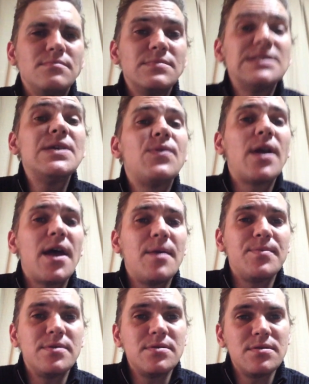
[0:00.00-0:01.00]
See what
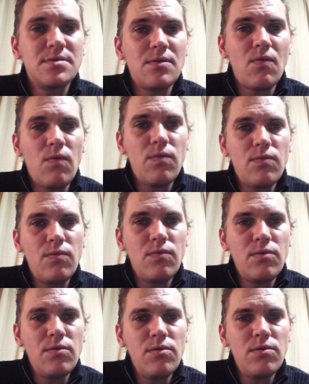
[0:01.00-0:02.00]
happens.
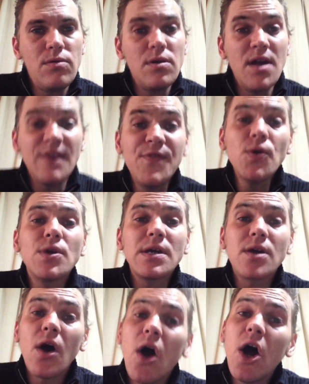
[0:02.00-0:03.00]
If you can
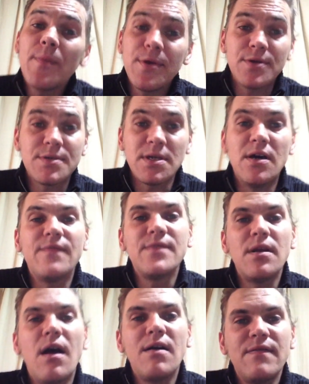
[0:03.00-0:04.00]
calm yourself
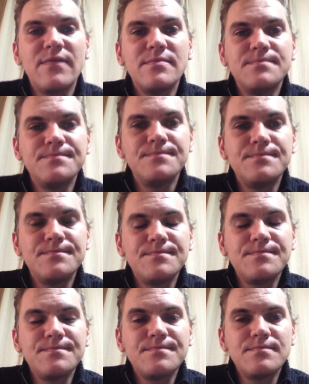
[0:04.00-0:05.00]
enough,
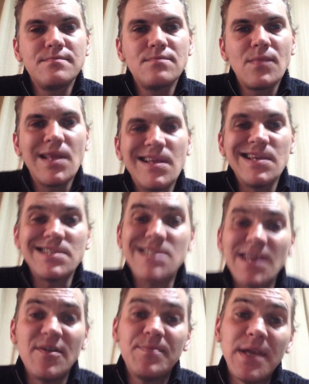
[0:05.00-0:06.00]

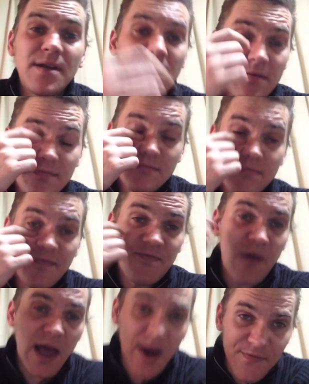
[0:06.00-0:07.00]
instead of being a
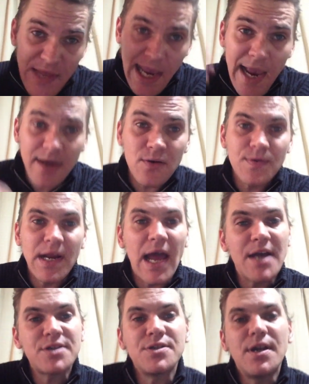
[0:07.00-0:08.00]
fly-off-the-handle
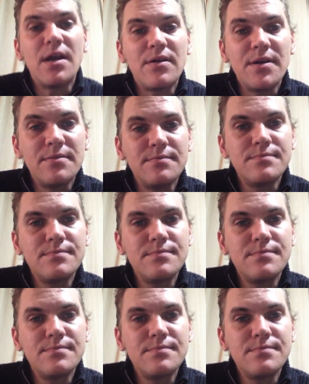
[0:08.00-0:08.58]
reactionary,